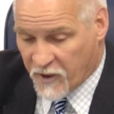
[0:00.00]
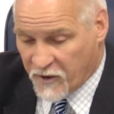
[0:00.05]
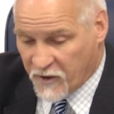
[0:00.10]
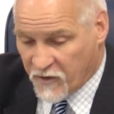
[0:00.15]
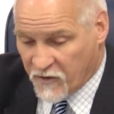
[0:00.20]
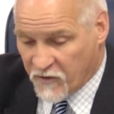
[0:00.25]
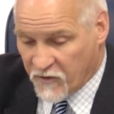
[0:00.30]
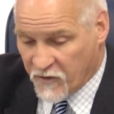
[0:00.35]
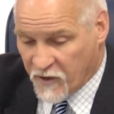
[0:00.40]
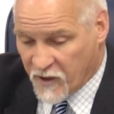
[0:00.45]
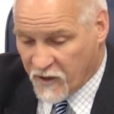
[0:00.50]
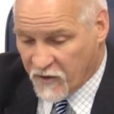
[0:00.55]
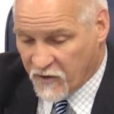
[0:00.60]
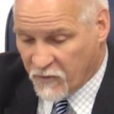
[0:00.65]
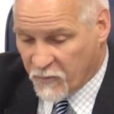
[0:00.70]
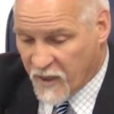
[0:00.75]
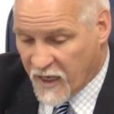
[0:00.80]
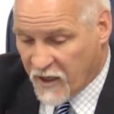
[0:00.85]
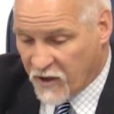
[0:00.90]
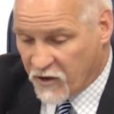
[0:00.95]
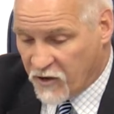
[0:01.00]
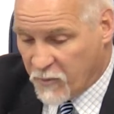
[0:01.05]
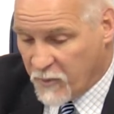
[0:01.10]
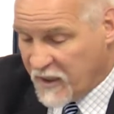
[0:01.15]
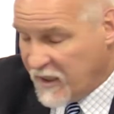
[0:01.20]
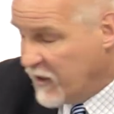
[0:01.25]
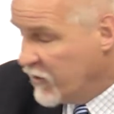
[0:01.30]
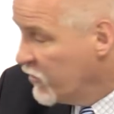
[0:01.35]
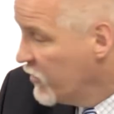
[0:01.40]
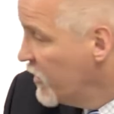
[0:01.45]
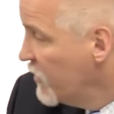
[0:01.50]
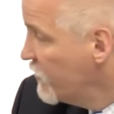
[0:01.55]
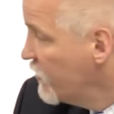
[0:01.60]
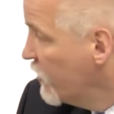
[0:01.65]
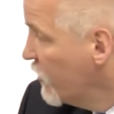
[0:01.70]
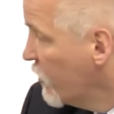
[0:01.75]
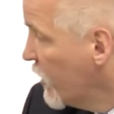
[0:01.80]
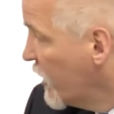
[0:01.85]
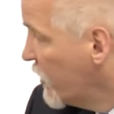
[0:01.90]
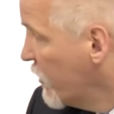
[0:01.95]
opinion in this matter to be entered
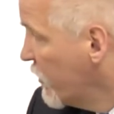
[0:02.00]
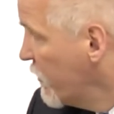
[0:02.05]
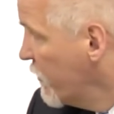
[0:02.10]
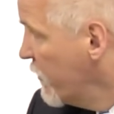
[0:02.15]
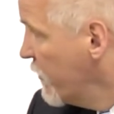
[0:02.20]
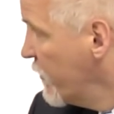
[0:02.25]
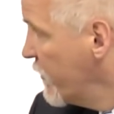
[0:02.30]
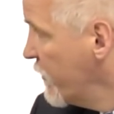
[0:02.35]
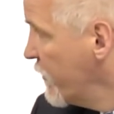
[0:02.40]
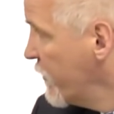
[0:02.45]
into the record.